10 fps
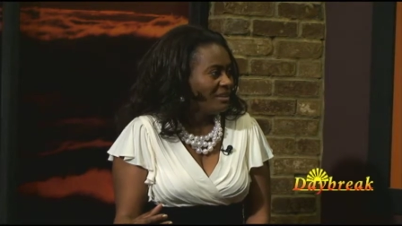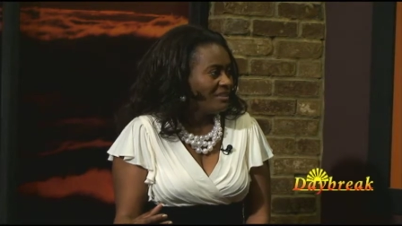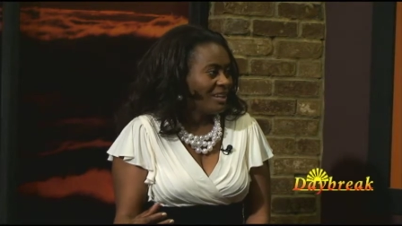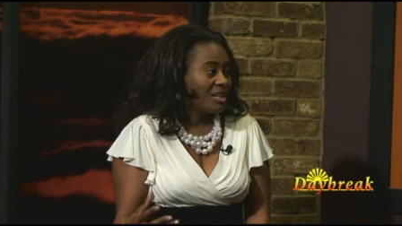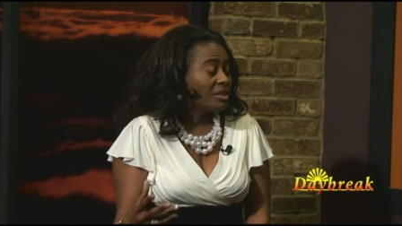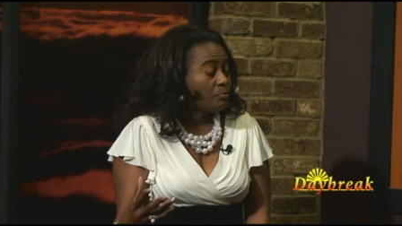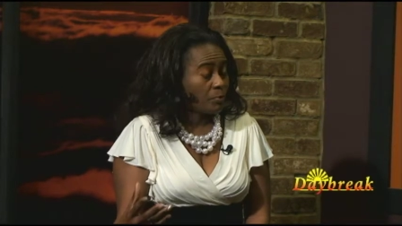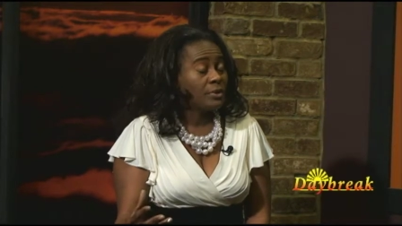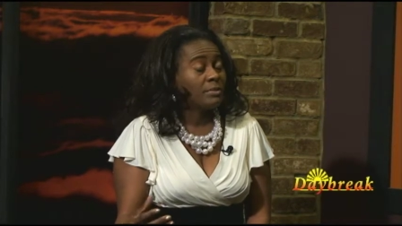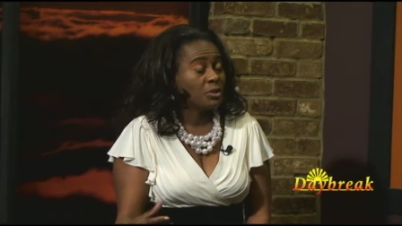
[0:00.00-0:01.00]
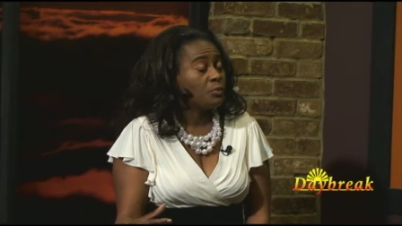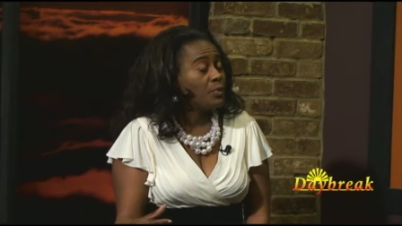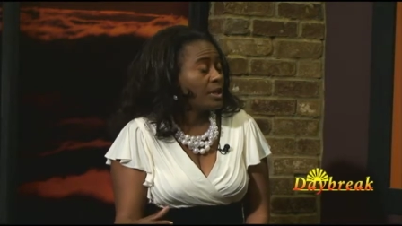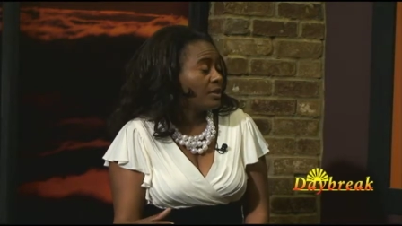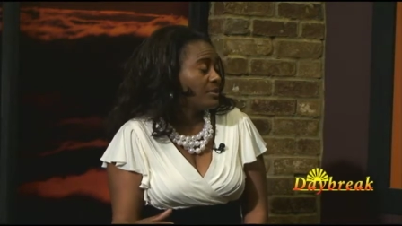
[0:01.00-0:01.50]
And pretty much when
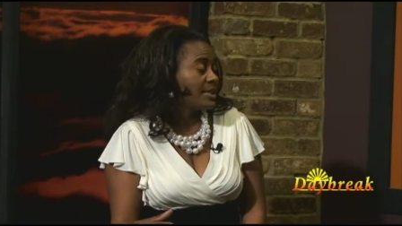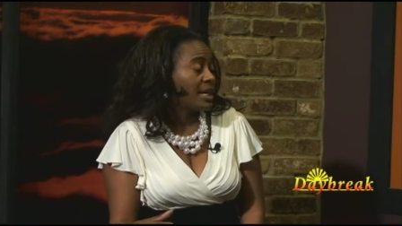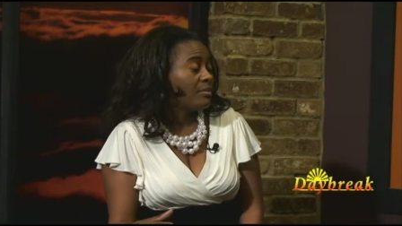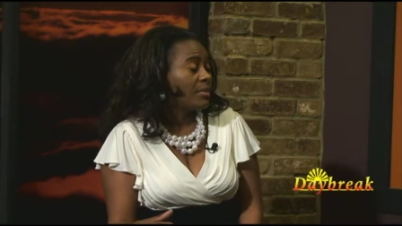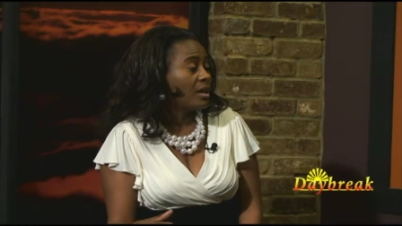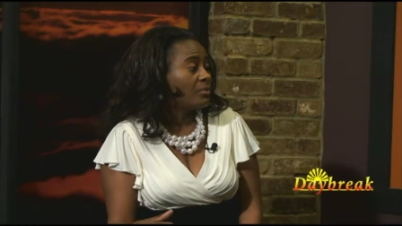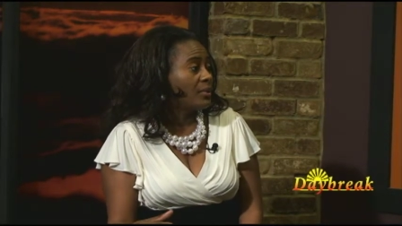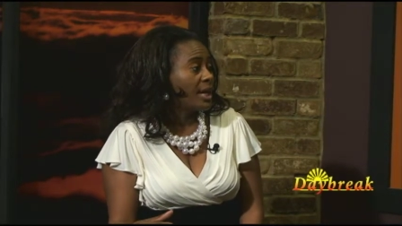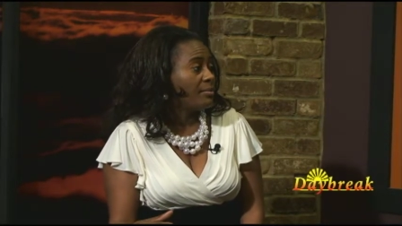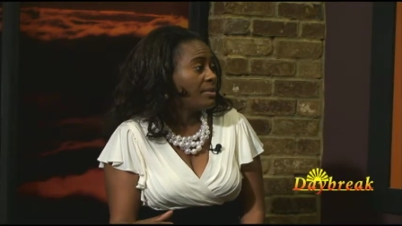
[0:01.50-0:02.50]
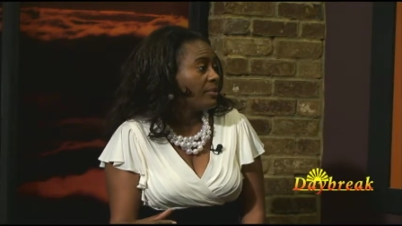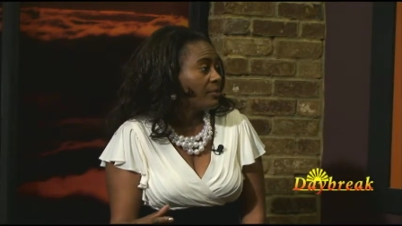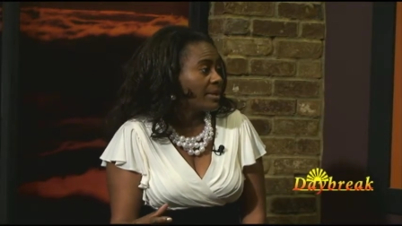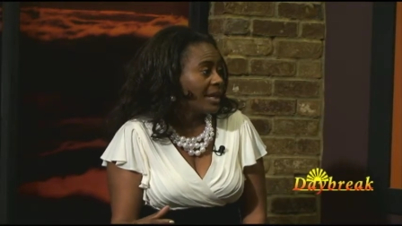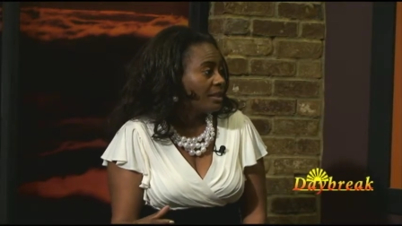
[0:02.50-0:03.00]
we closed Selma, we had people
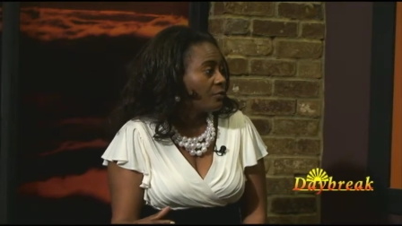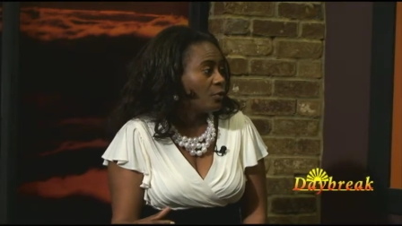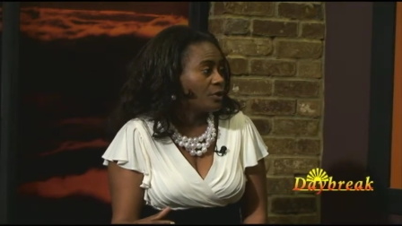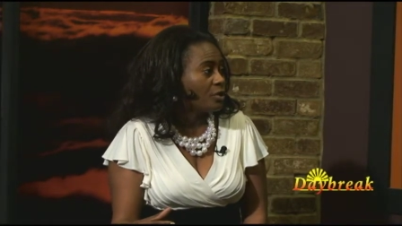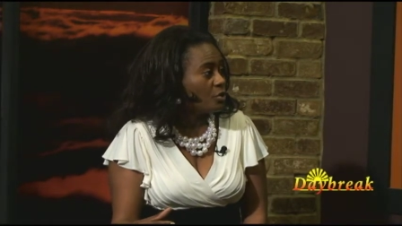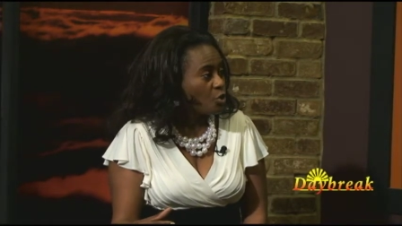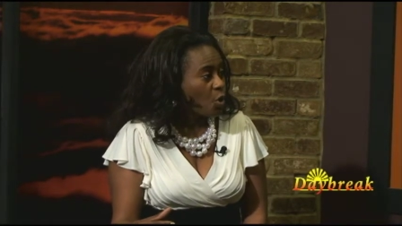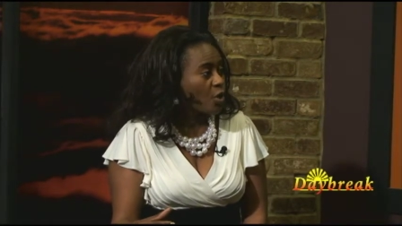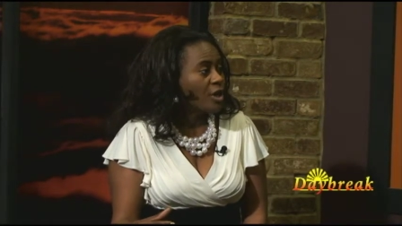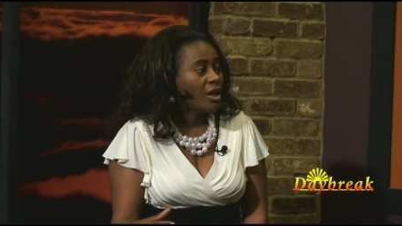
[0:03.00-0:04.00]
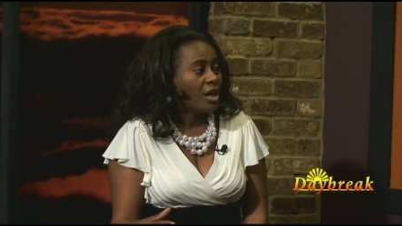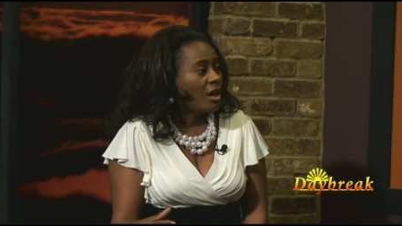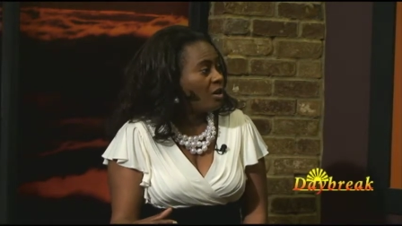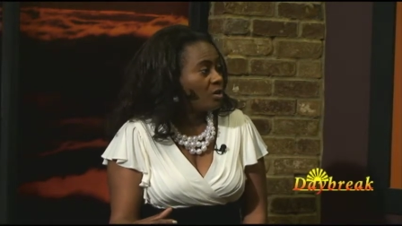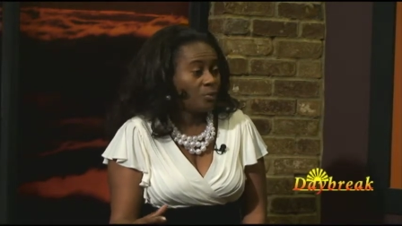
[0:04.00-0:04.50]
from California, New York,
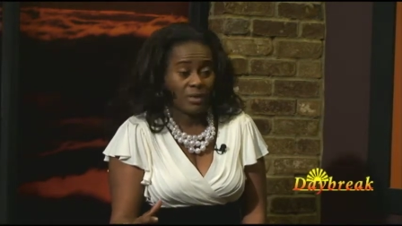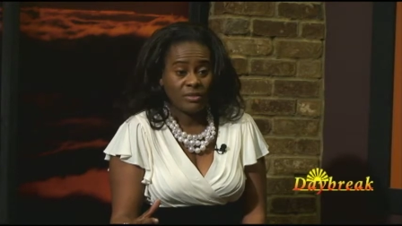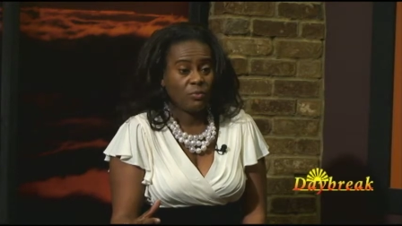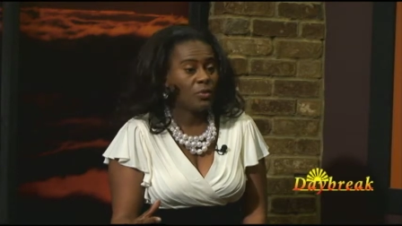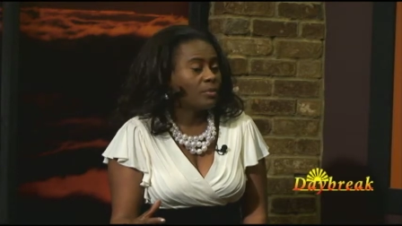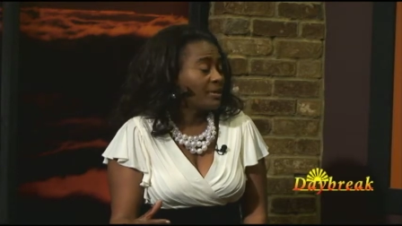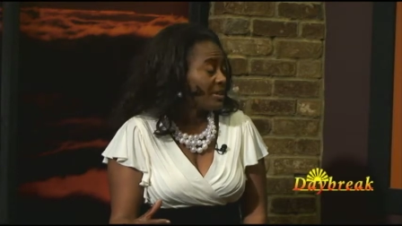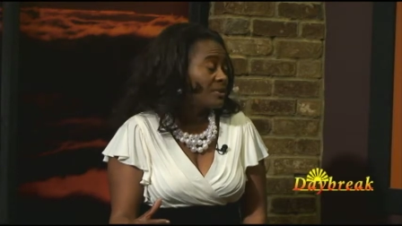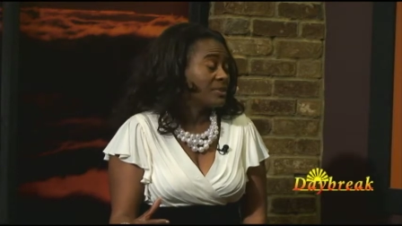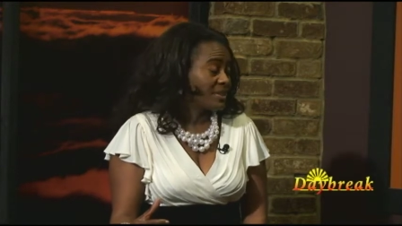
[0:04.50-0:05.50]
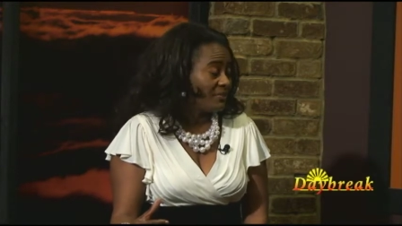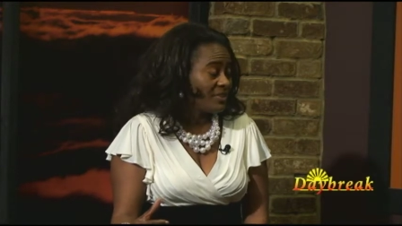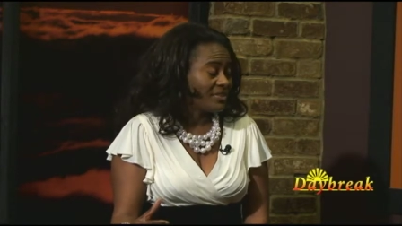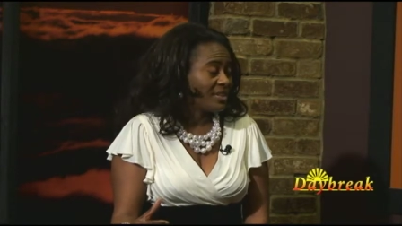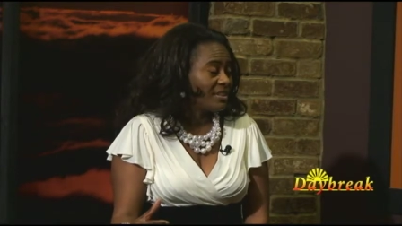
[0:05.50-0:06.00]
all around the world because it was the
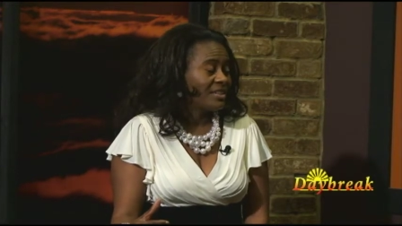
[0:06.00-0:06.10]
50th.